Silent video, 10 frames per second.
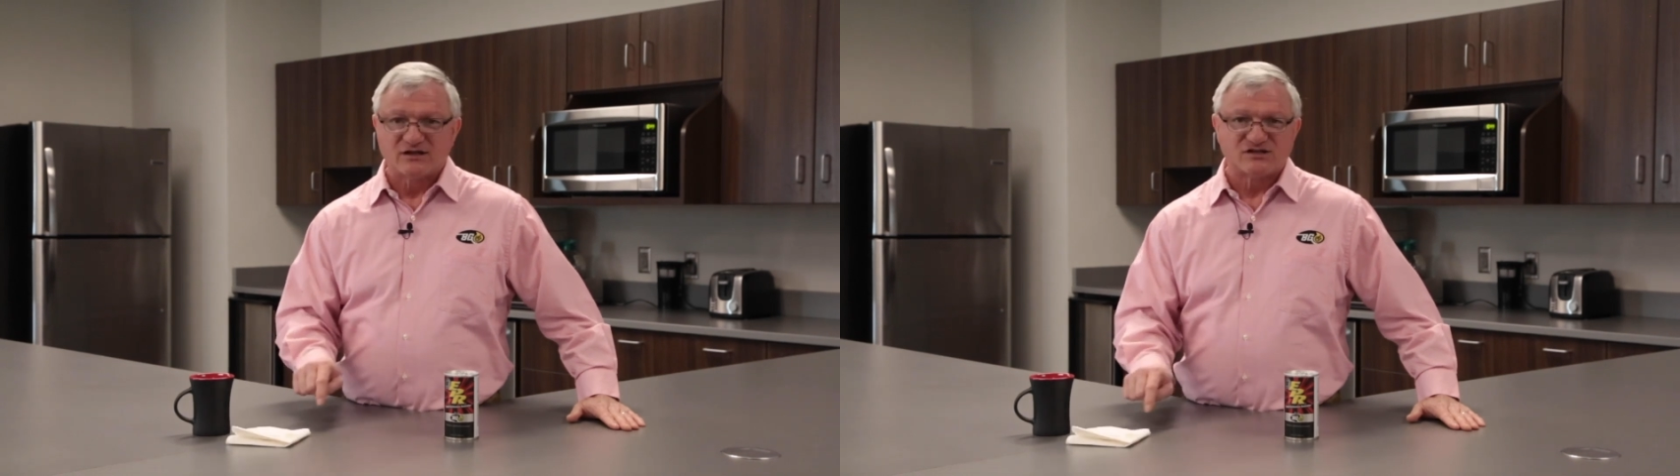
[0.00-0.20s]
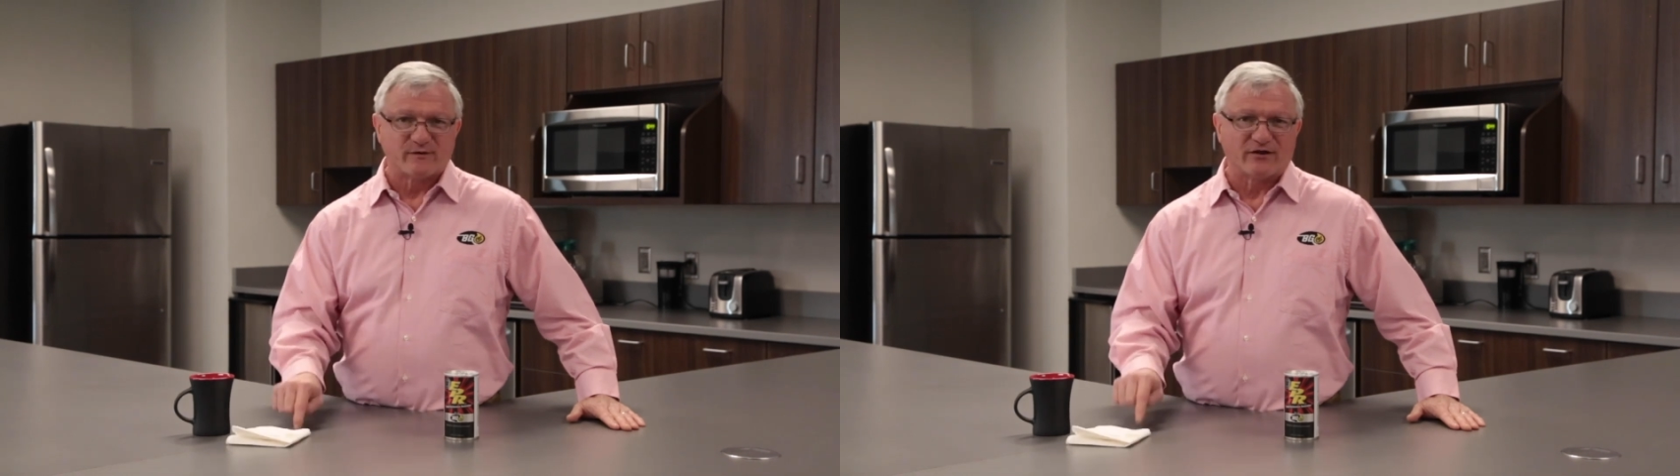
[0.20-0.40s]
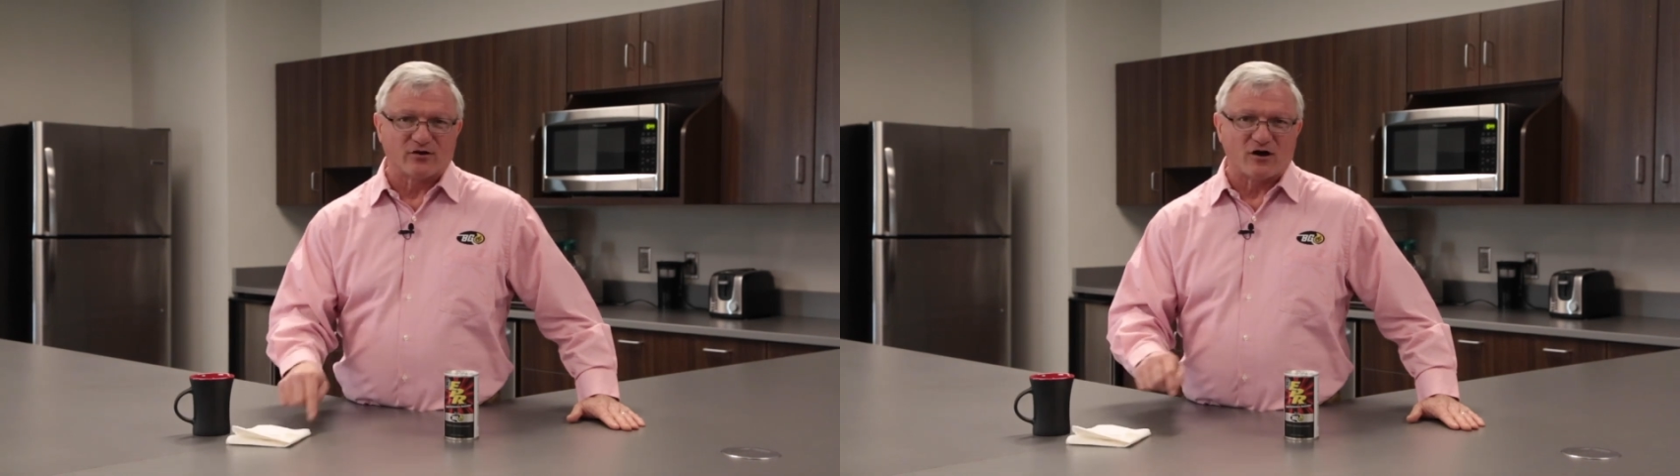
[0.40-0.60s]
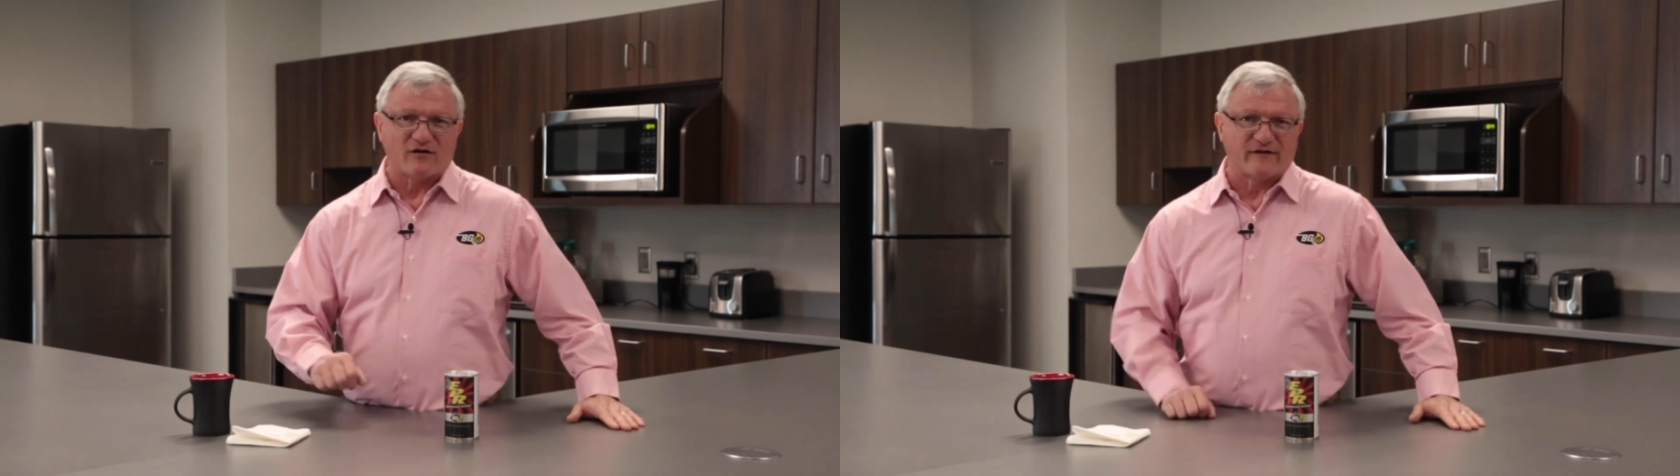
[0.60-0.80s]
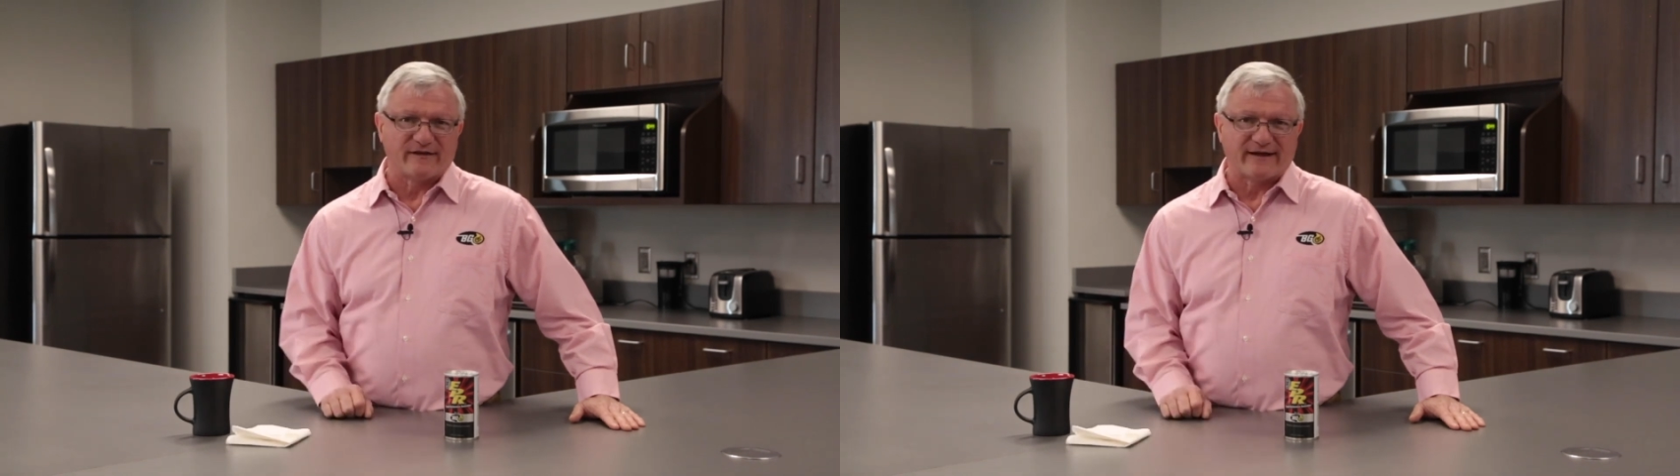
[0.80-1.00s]
Spilling
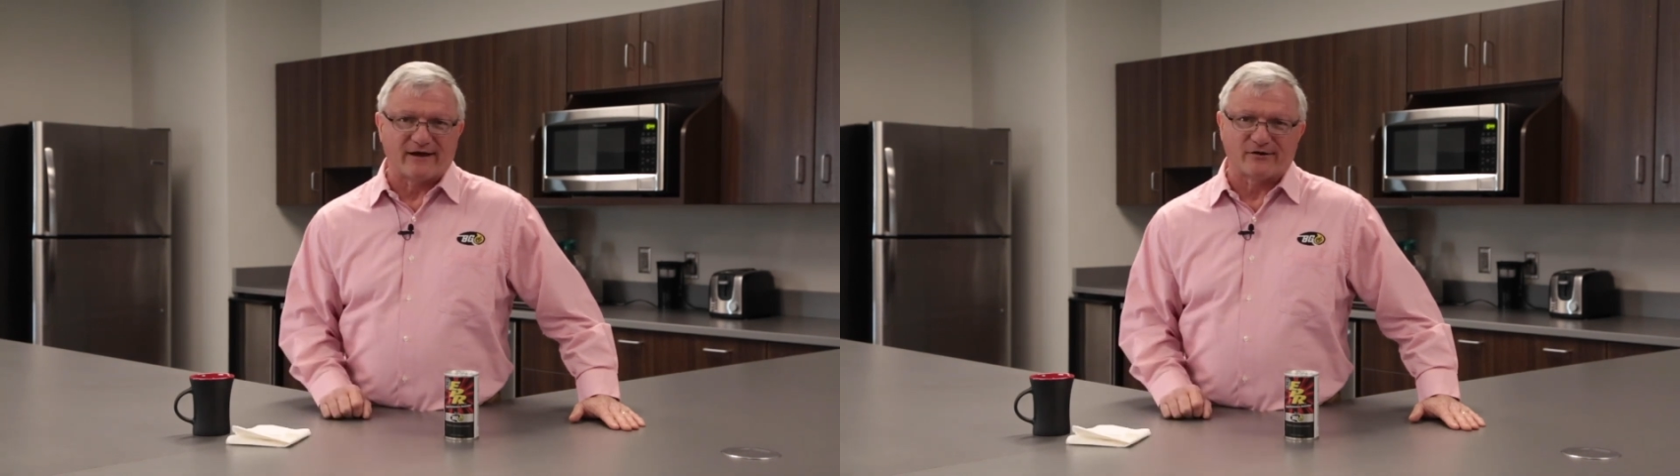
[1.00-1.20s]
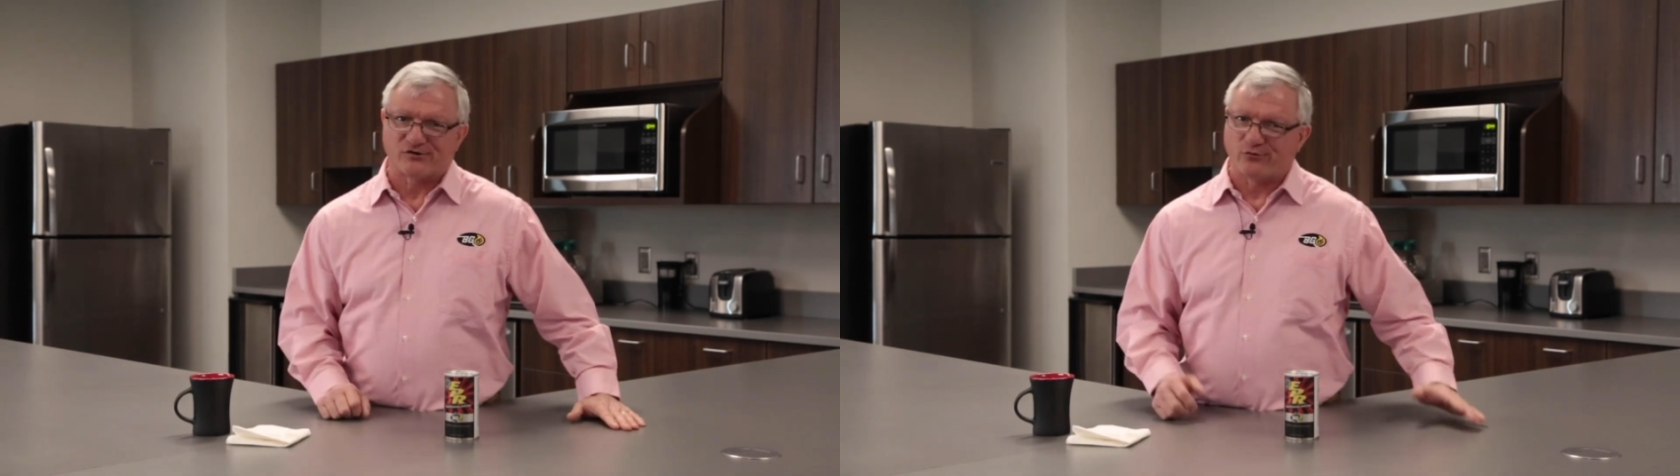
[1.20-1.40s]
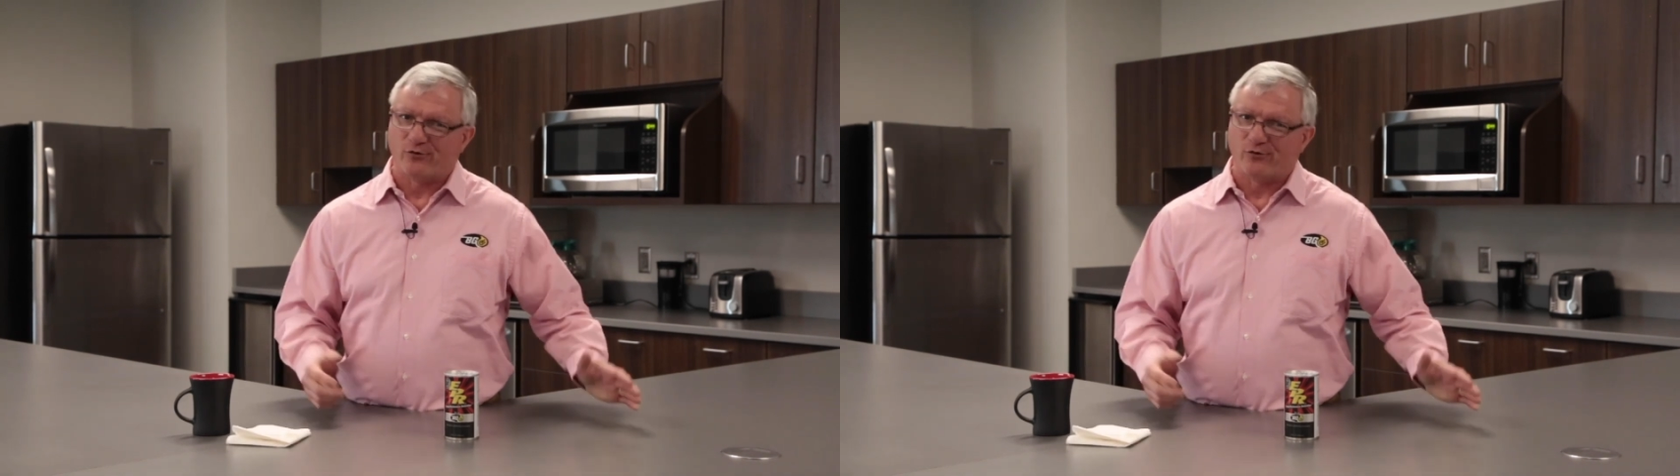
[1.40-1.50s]
coffee on the counter is